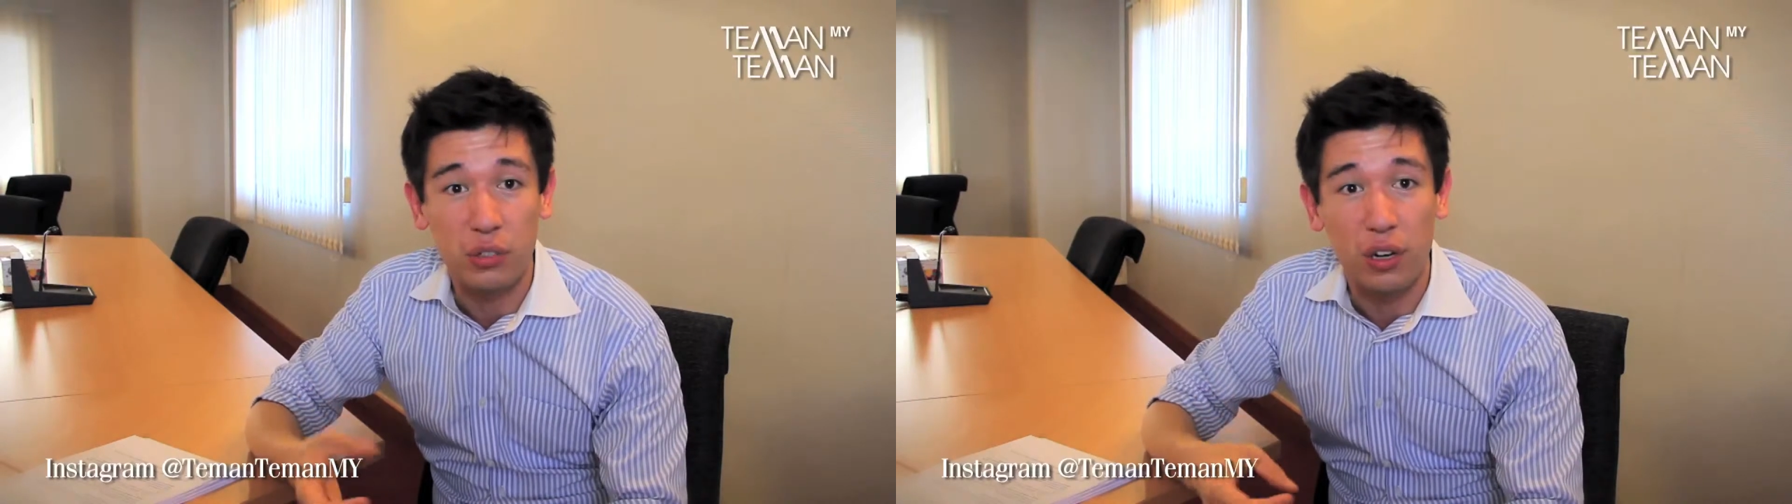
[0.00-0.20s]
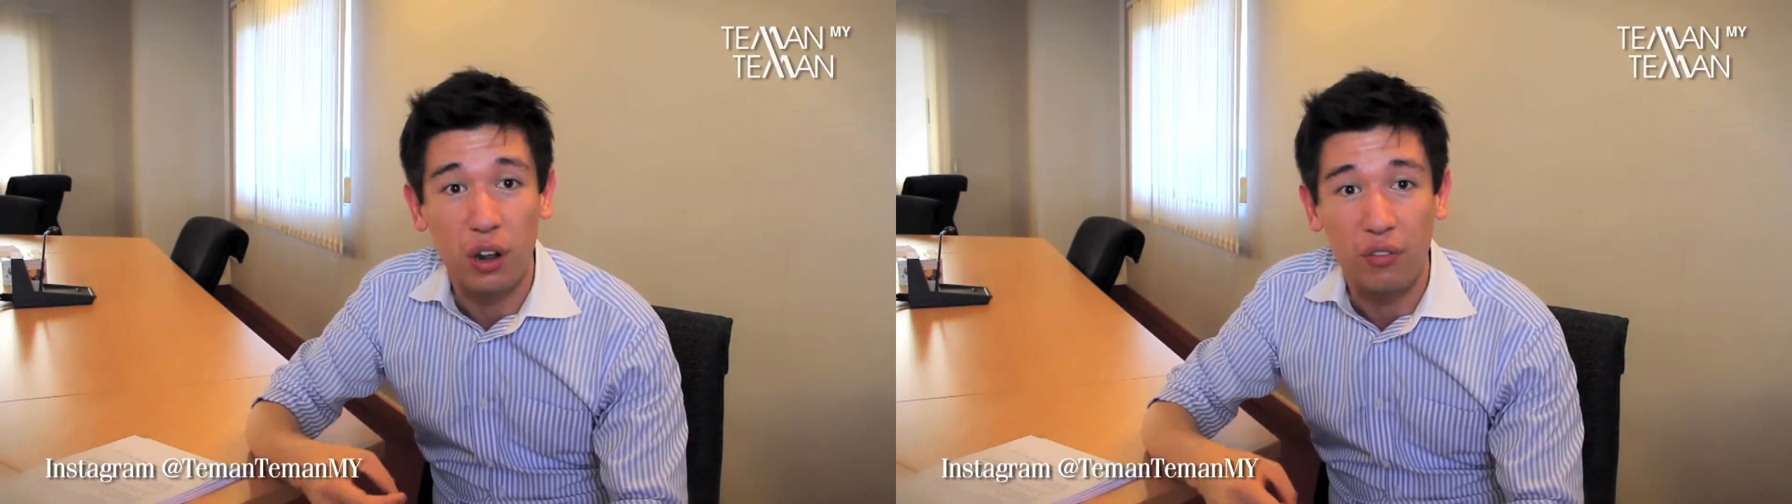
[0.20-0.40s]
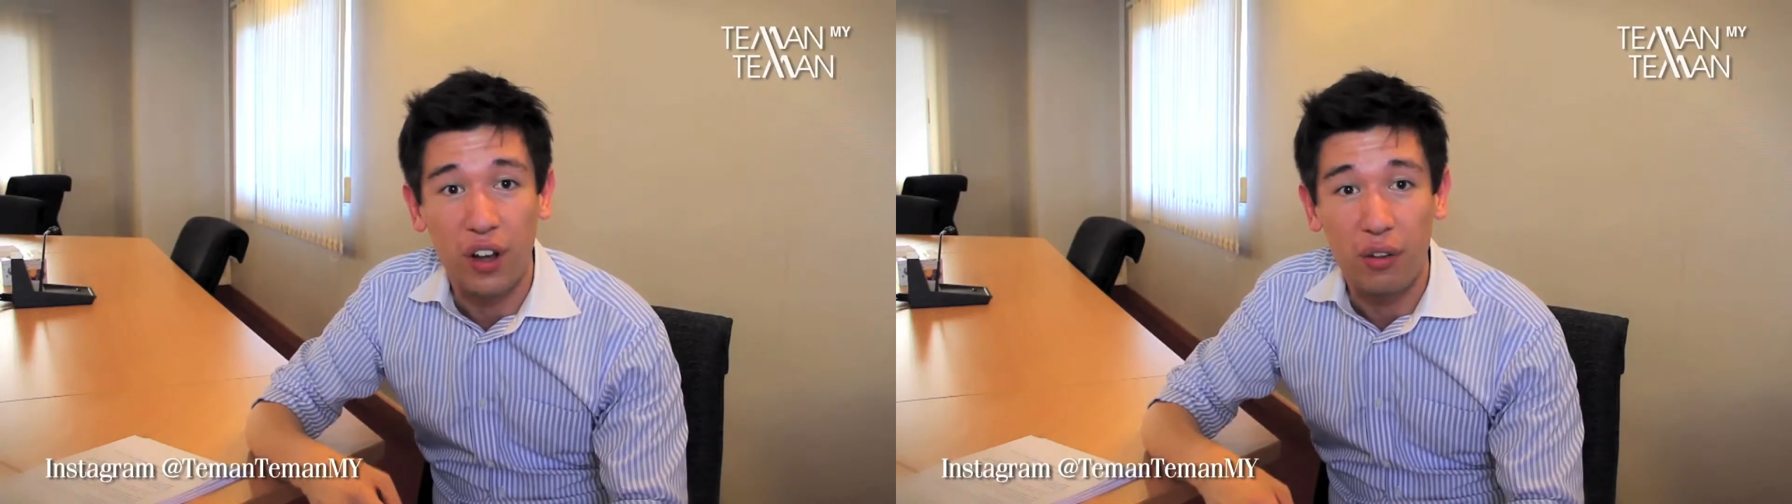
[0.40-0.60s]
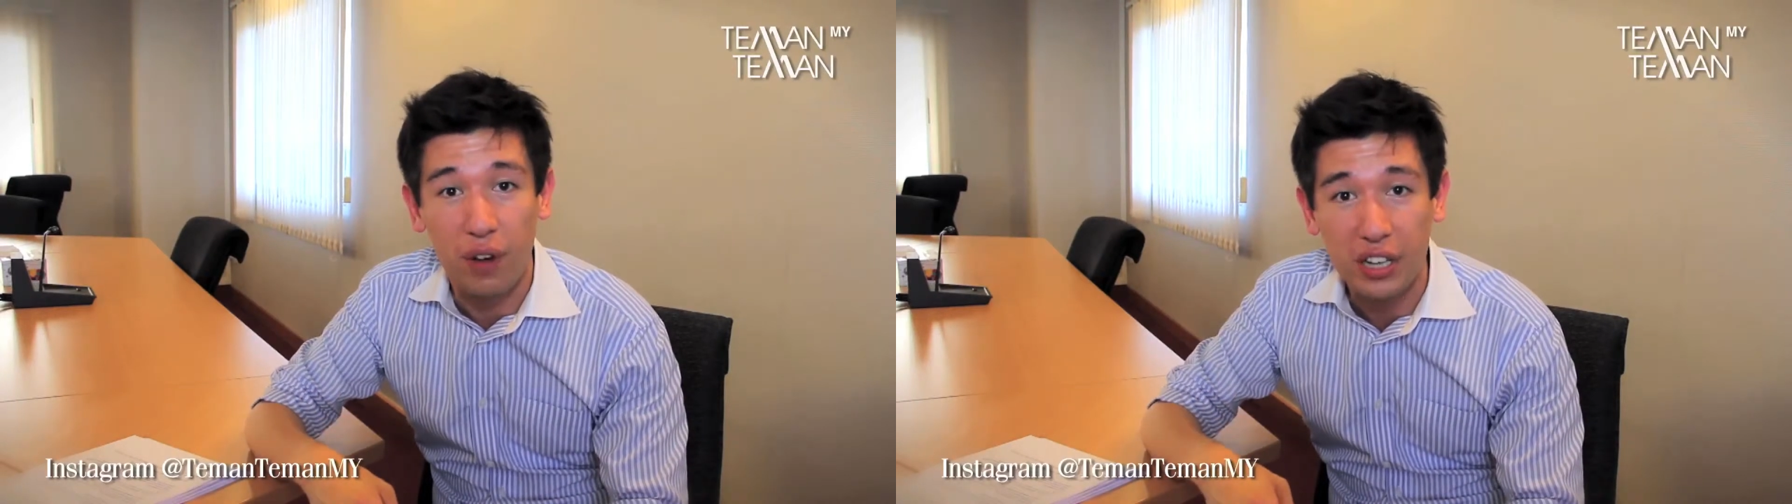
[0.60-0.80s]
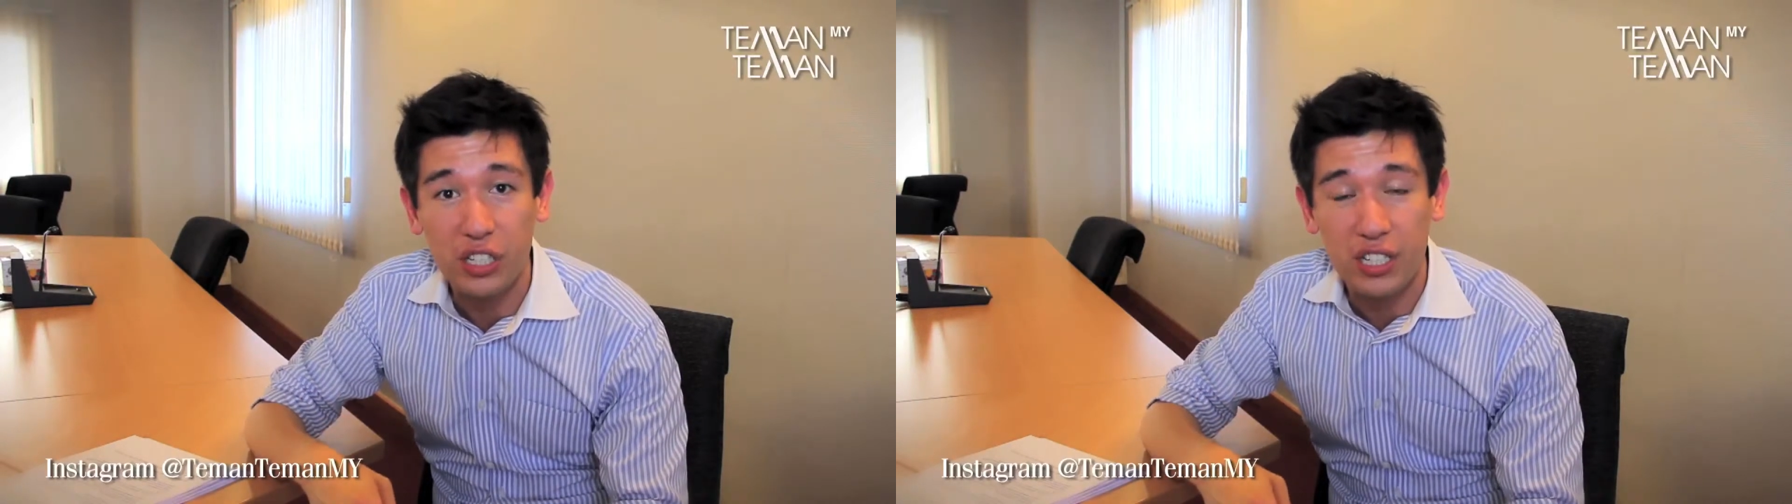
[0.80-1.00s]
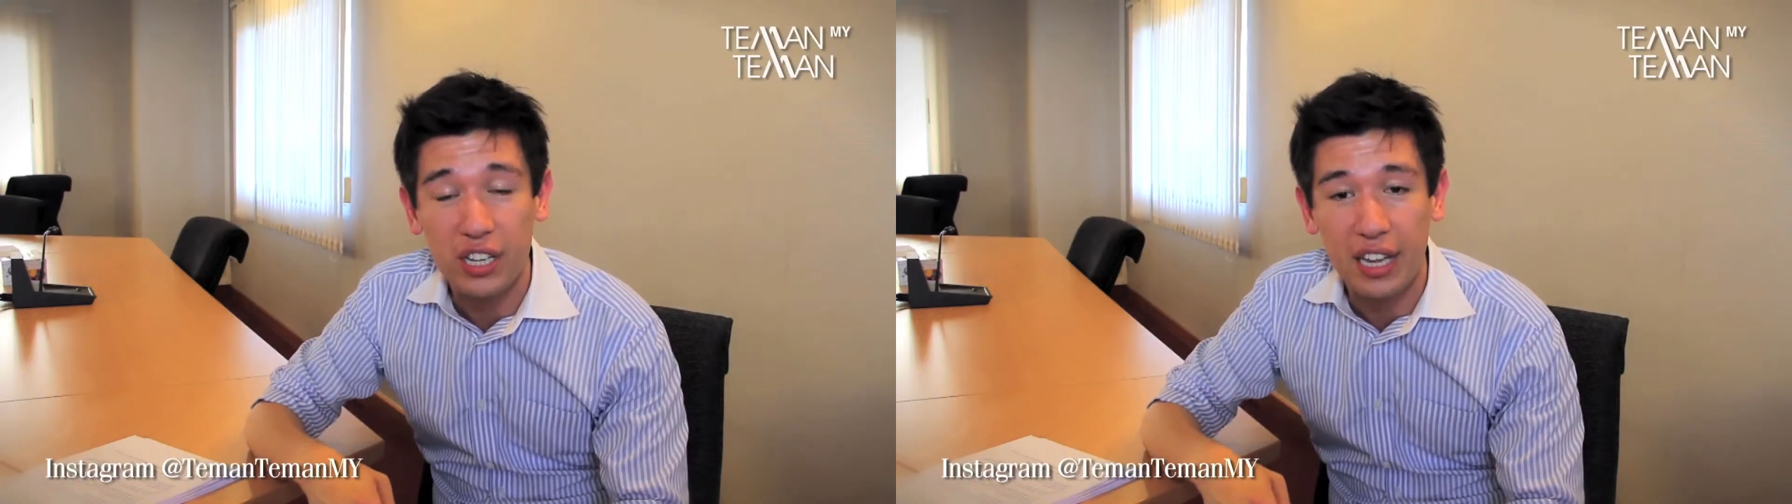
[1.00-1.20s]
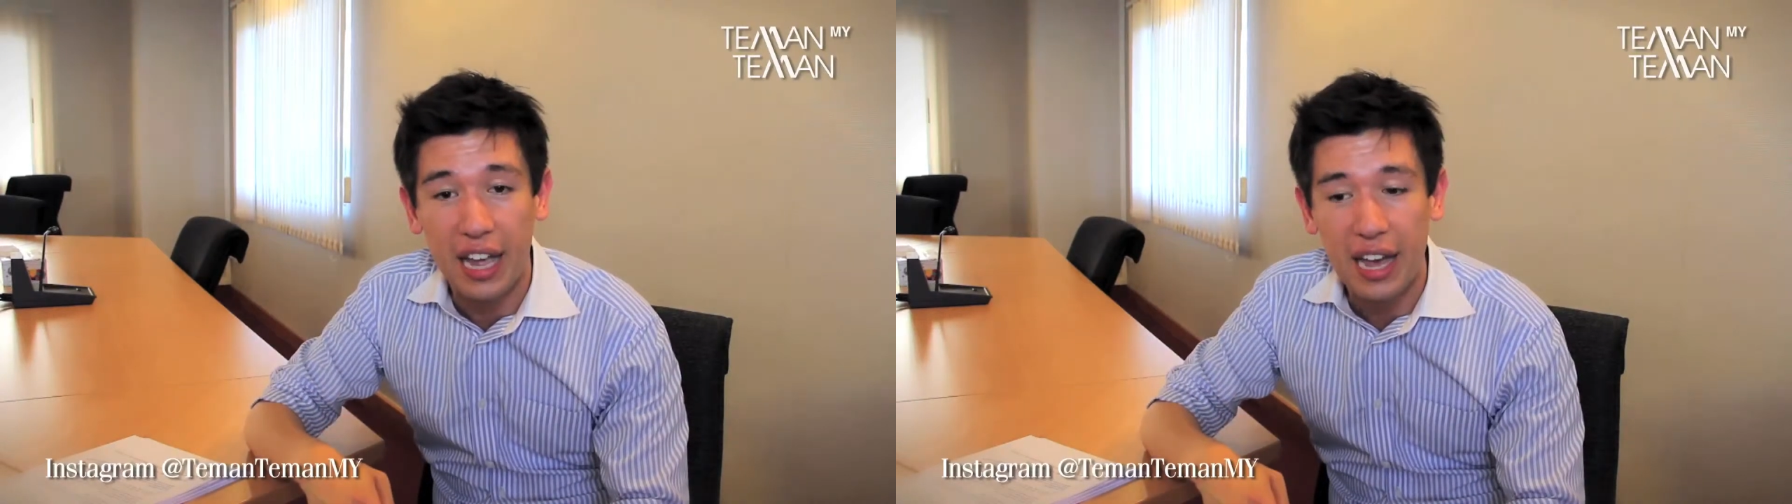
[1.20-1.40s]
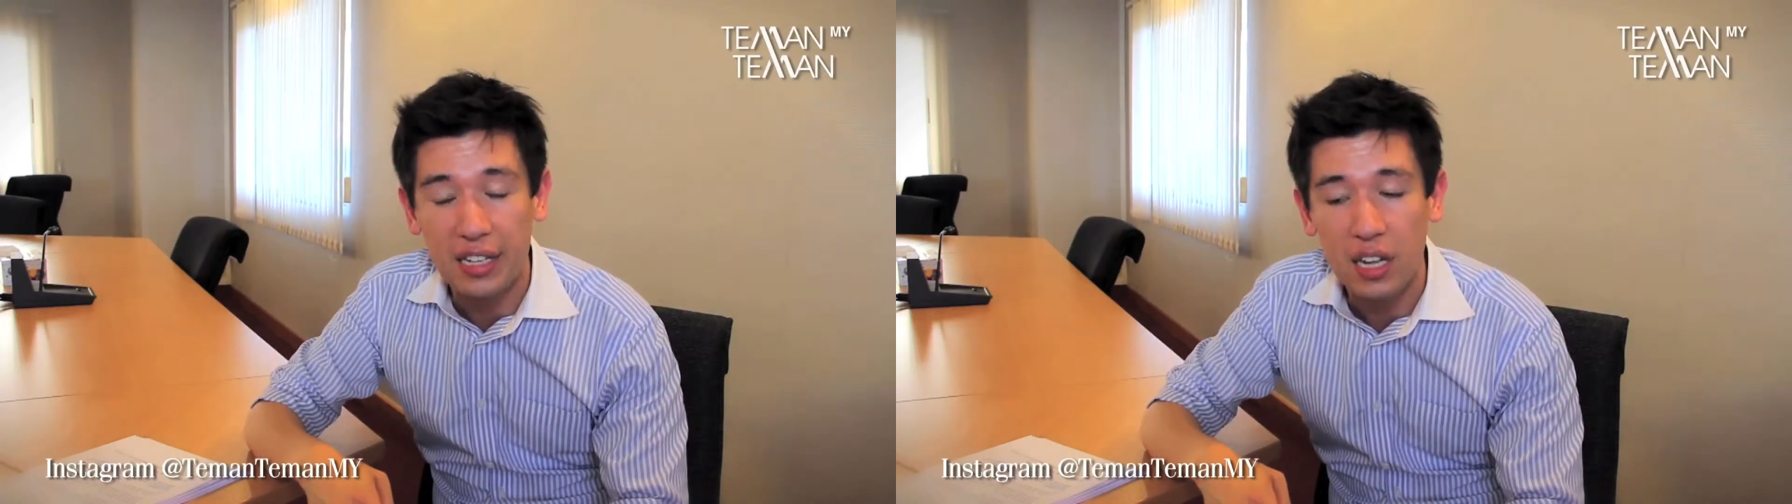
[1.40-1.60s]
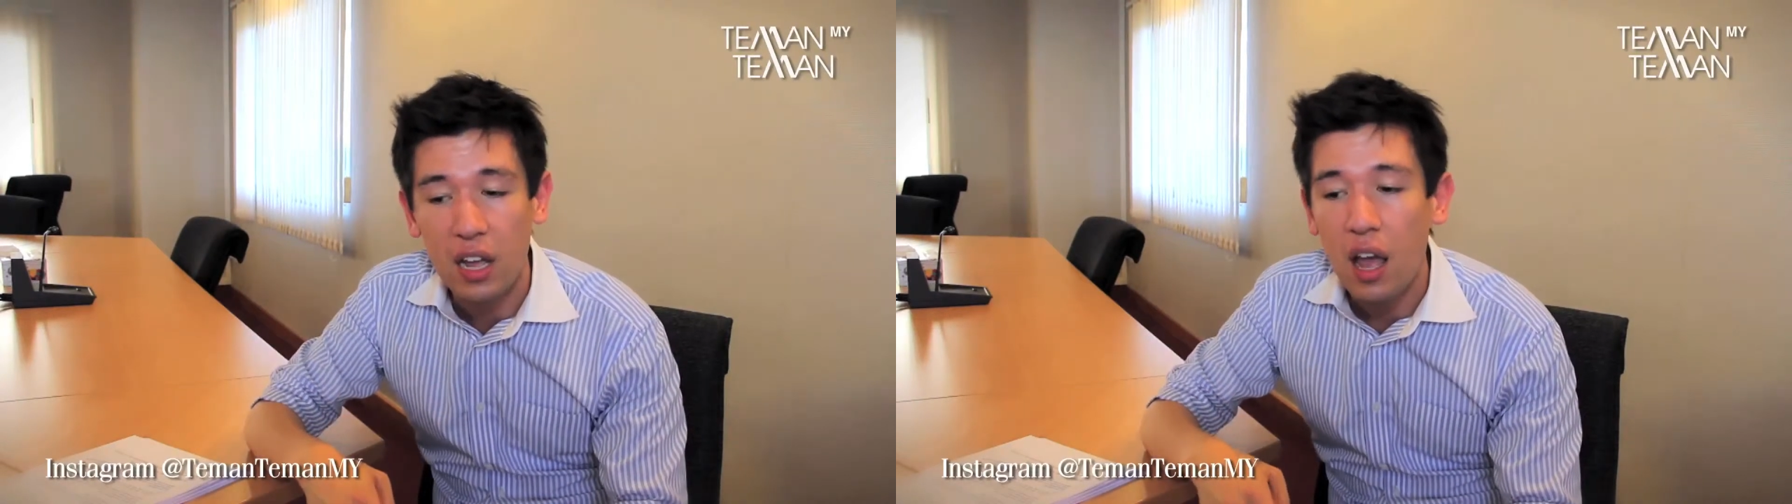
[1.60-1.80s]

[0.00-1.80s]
to a lot of other rashes you can get.